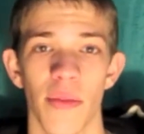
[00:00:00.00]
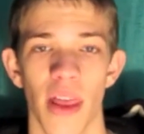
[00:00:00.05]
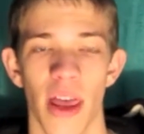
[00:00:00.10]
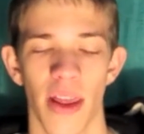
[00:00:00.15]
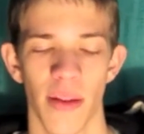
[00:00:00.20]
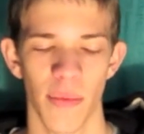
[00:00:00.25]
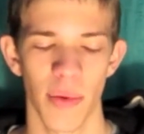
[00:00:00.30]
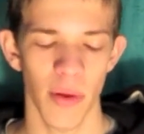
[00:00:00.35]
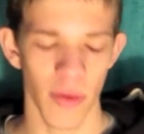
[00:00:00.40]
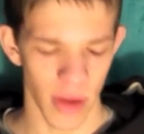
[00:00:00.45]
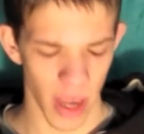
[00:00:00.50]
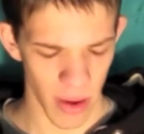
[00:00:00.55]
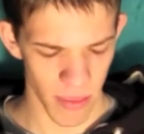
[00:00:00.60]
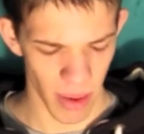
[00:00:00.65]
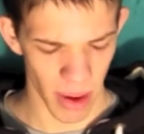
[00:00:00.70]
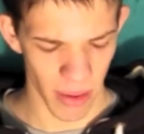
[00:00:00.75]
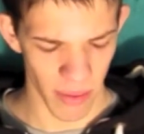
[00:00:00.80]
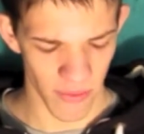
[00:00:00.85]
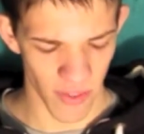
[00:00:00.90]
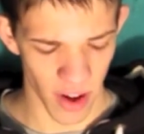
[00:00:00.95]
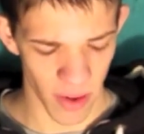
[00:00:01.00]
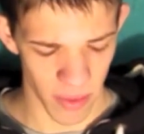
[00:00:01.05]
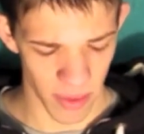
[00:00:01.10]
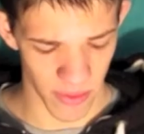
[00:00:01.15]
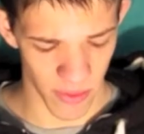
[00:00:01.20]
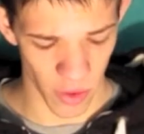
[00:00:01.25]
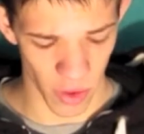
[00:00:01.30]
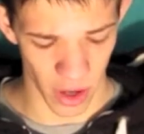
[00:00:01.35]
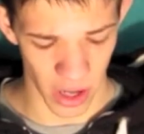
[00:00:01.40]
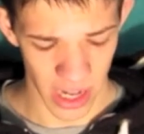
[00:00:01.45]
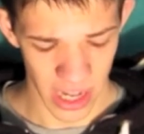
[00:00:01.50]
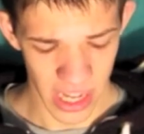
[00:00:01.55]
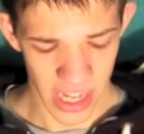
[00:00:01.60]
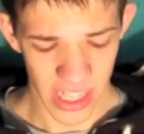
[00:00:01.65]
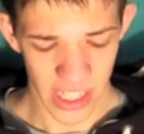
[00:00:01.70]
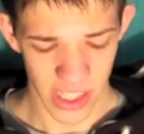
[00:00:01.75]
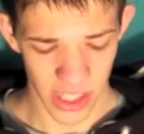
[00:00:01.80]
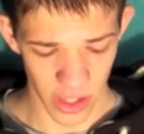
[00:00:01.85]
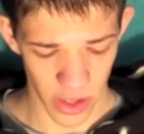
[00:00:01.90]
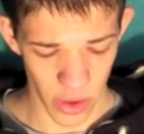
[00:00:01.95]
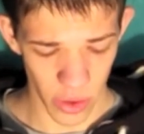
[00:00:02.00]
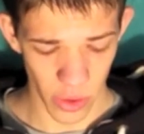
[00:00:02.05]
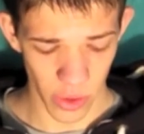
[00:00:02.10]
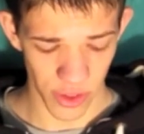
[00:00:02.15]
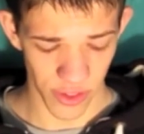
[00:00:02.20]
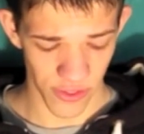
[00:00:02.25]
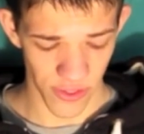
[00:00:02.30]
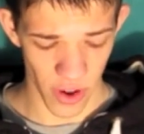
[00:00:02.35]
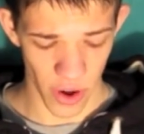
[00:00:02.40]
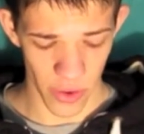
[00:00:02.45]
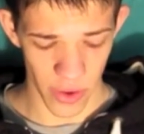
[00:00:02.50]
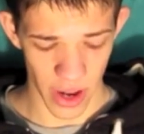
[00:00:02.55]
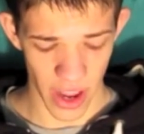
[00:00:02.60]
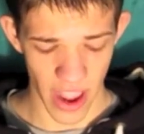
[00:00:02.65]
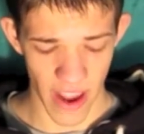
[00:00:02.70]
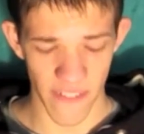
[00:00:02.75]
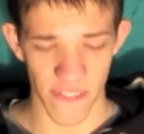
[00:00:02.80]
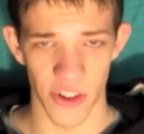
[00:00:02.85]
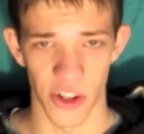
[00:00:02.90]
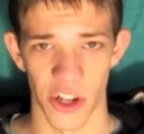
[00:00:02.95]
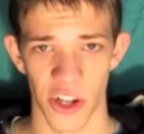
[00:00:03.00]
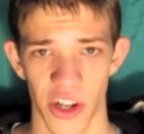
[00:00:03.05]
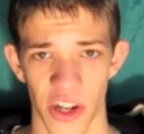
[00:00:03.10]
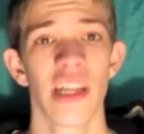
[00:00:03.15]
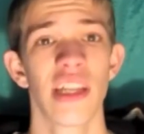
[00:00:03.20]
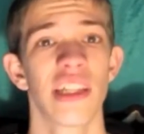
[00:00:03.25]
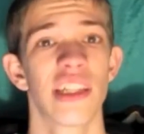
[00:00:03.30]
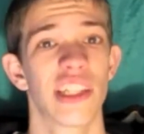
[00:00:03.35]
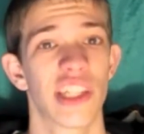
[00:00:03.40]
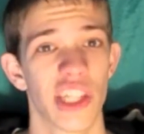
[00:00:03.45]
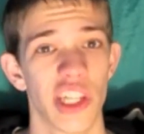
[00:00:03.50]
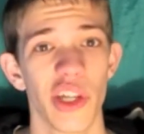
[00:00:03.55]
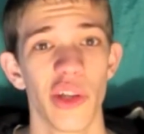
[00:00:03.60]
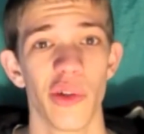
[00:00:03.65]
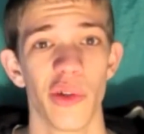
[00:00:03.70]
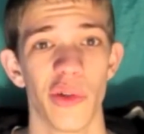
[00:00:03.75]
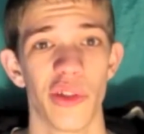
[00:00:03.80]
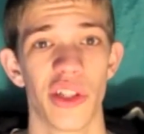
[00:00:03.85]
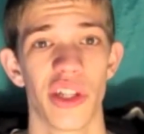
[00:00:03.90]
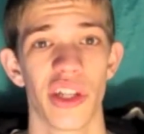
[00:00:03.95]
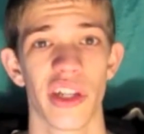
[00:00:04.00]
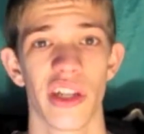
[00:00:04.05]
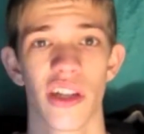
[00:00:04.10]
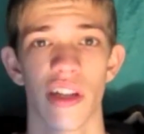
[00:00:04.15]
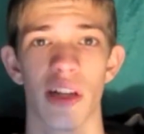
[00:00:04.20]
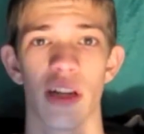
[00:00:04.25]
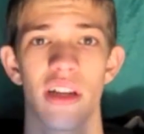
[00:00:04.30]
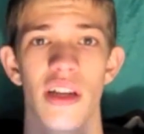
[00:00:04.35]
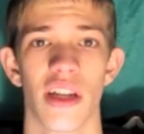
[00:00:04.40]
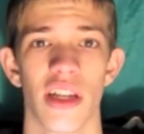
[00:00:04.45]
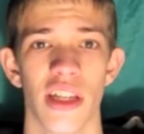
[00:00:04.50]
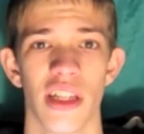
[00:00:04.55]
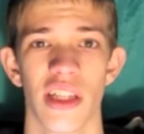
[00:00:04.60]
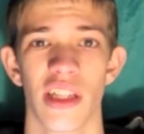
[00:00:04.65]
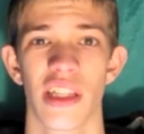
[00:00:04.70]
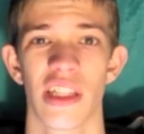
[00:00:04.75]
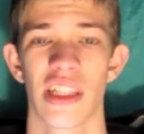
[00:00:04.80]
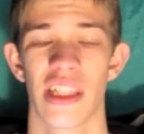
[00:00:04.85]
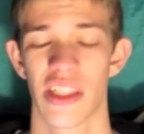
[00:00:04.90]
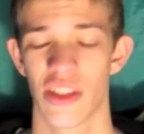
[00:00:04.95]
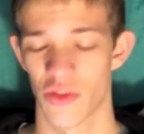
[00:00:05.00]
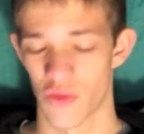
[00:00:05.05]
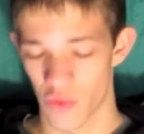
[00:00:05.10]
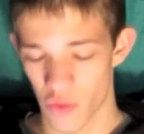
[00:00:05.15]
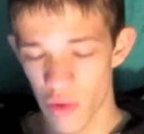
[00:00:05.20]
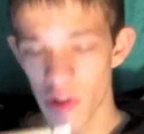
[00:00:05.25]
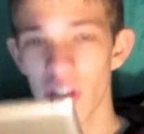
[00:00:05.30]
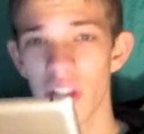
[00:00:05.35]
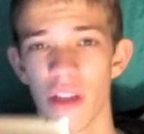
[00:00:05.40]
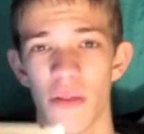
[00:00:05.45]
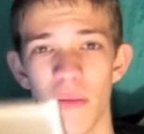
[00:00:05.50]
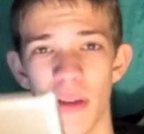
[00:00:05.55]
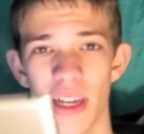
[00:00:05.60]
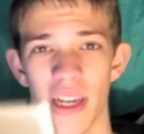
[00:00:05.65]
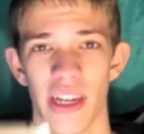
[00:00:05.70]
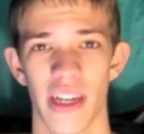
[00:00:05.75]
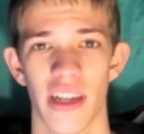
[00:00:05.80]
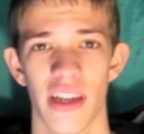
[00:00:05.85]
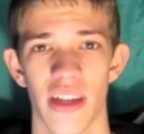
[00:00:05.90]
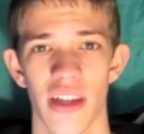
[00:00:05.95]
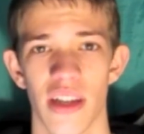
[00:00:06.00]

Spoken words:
that people can't make fun of me for. It's the coolest phone ever. It's huge. It's really big.